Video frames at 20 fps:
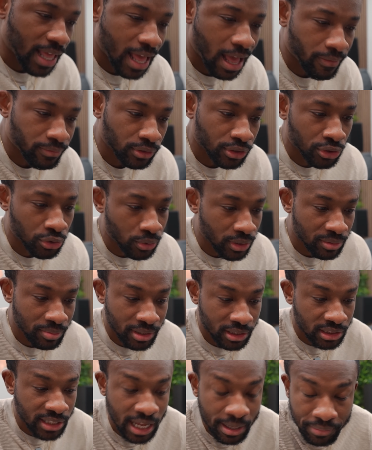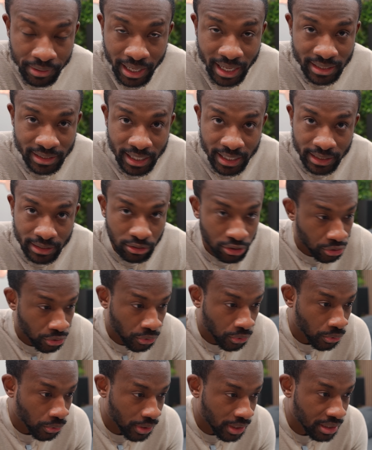Having to do as much typing as I
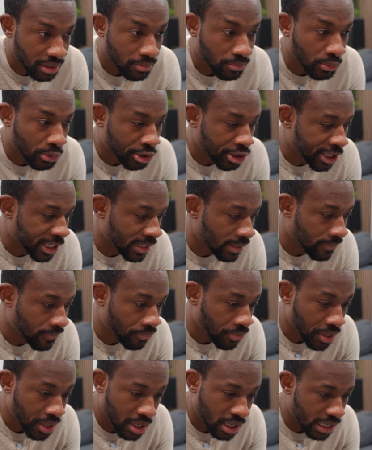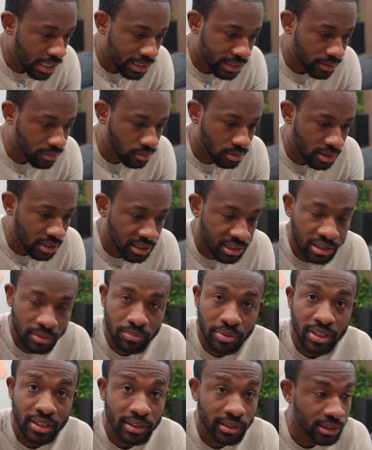do in the morning, this
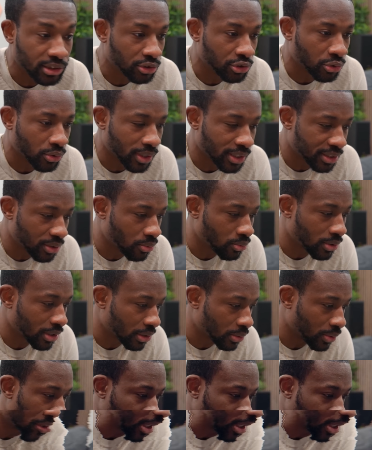has been a joy to work